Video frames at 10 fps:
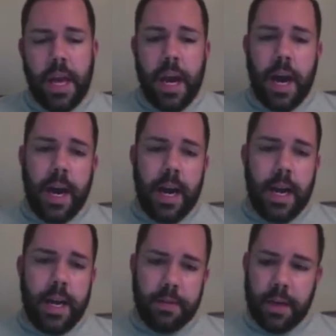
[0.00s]
I
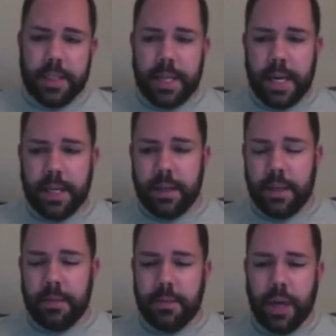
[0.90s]
have contacted
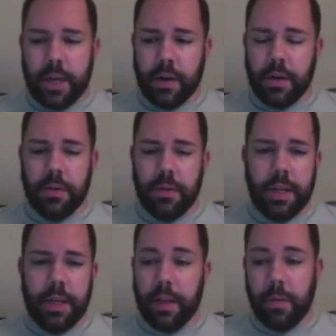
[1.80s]
them, tried to argue
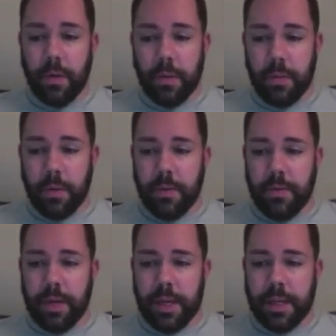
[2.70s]
it, and they won't remove the
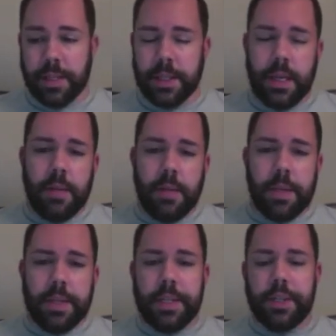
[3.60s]
fees.
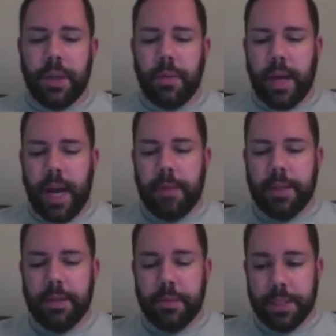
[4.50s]
But essentially what
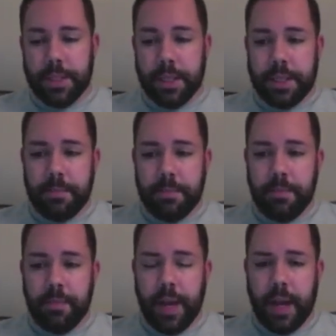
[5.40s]
happened was this.
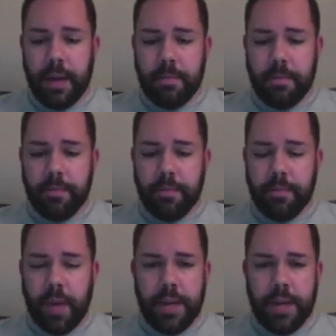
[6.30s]

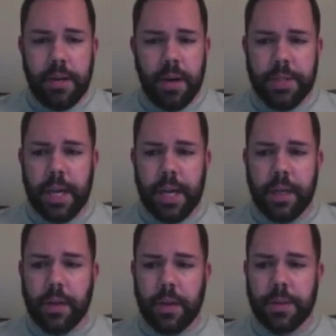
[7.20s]
I knew I was cutting
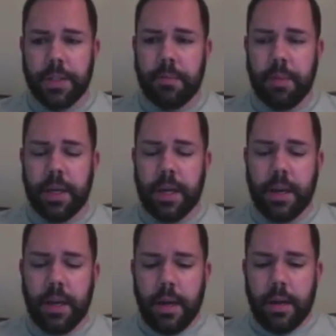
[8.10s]
it close on
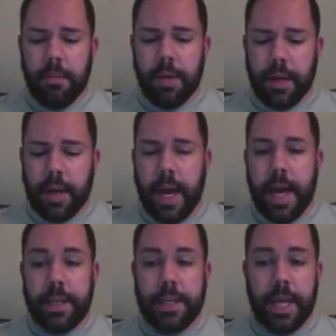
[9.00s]
money, but I
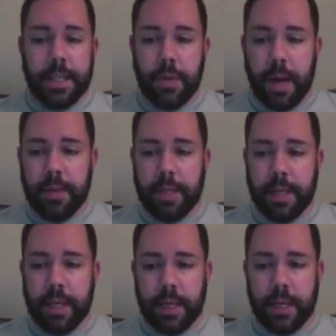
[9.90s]
had a TaskRabbit
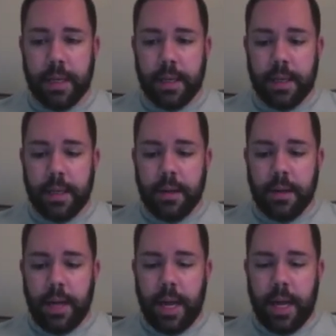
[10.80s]
gig,
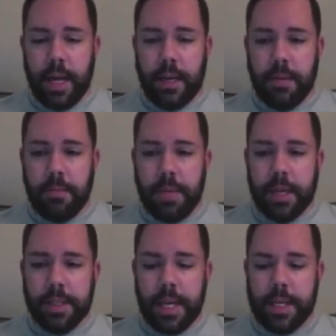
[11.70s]
and
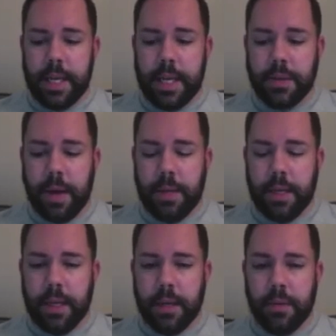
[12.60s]
because that
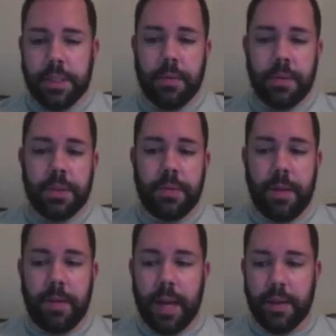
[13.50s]
TaskRabbit gig was supposed to
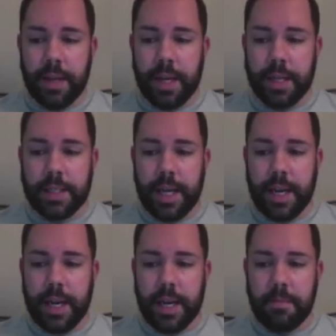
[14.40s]
pay me out the next day,